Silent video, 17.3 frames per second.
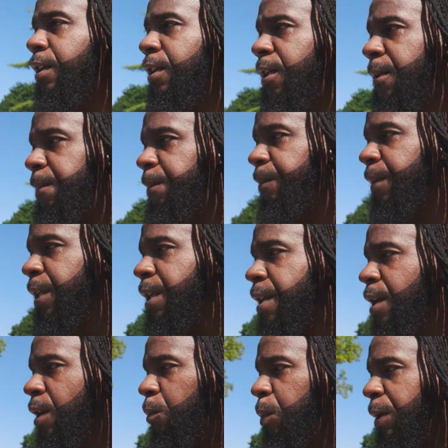um,
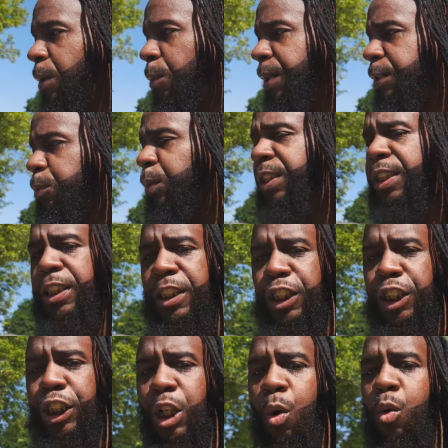what what was
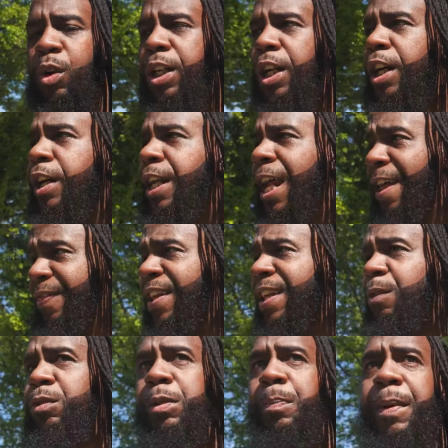it? Shogun. I
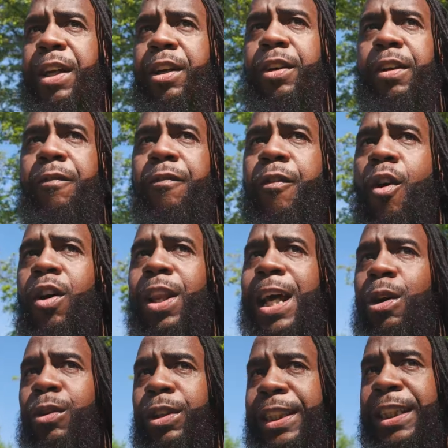think it was better than
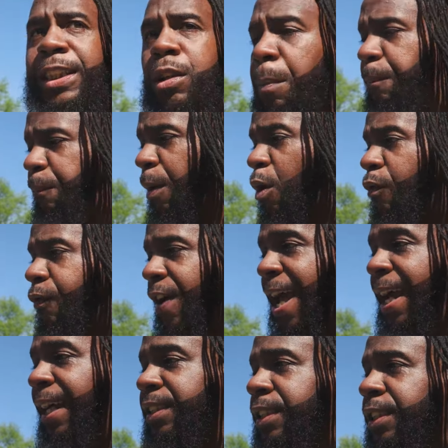Fallout. And these are
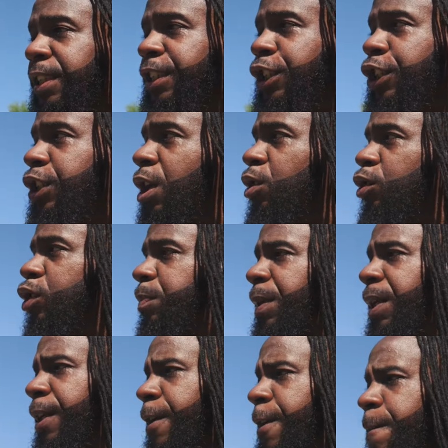both excellent shows.
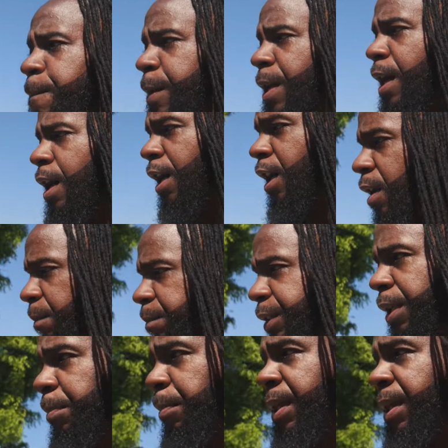But um, to